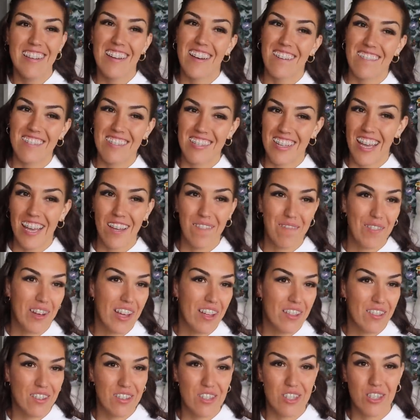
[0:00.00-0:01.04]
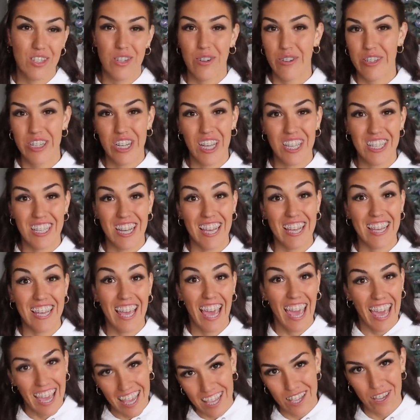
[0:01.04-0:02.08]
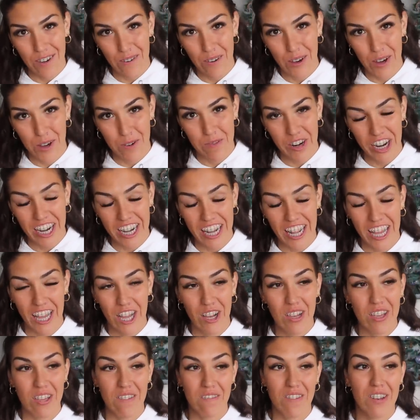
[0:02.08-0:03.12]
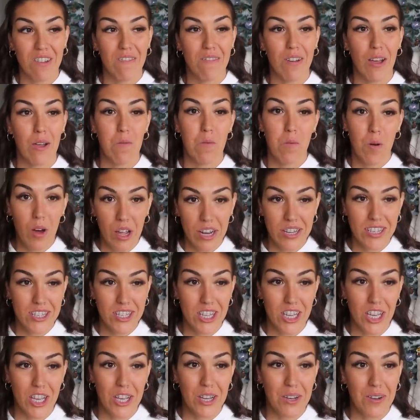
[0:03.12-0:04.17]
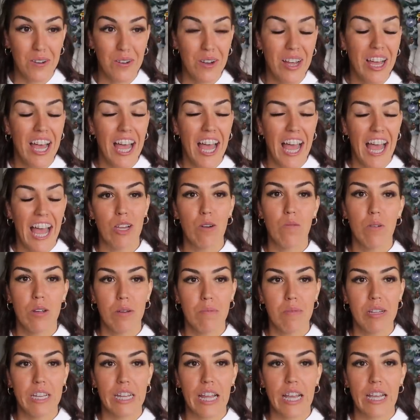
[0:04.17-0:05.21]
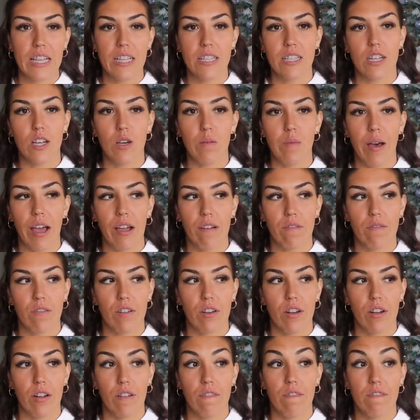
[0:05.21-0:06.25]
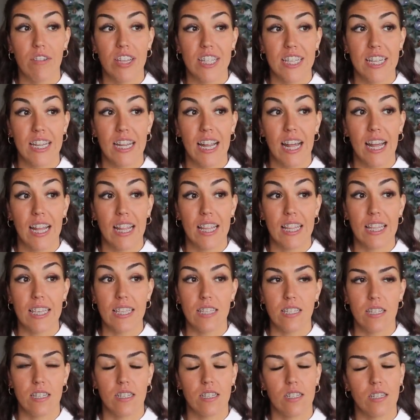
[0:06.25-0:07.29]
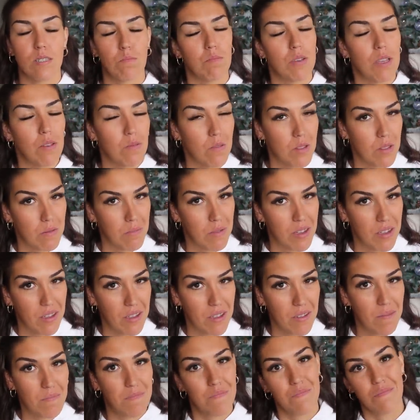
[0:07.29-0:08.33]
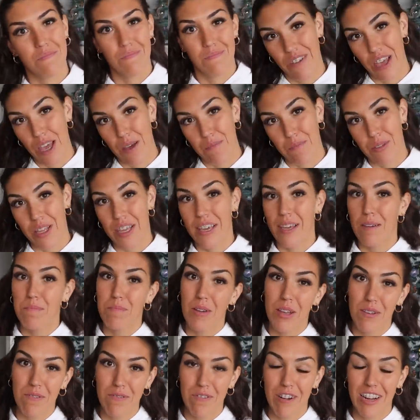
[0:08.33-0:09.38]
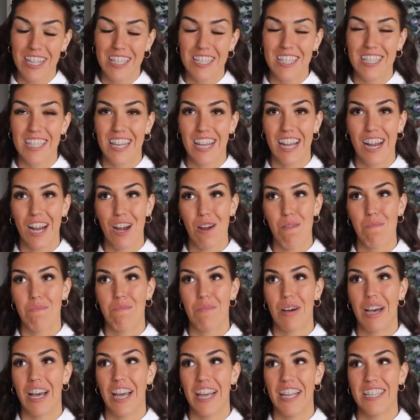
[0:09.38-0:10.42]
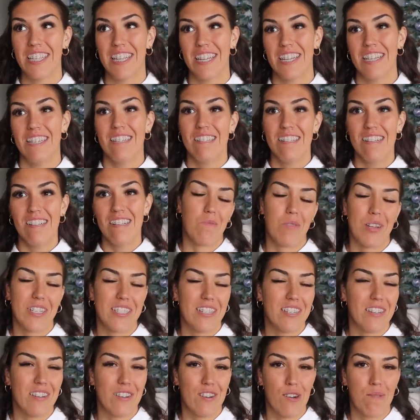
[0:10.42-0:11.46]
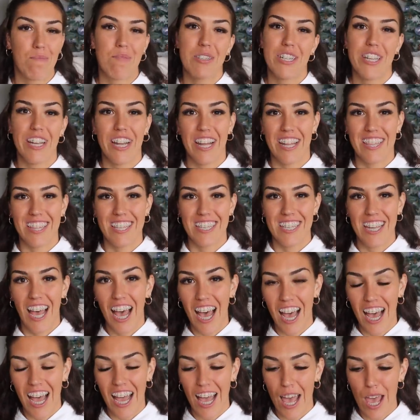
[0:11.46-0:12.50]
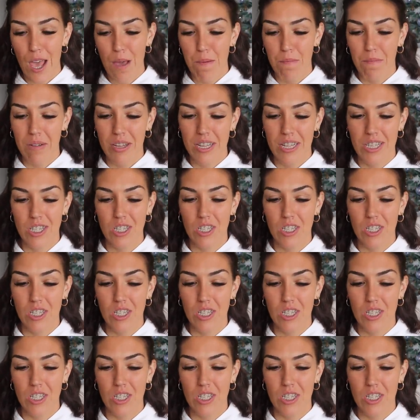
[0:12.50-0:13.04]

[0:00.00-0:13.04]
I was like, well, there's no chance I can go home right now, even if I wanted to. It would have been nice to go back for a visit at least and just be with my family and my friends there, but wasn't an option at the time.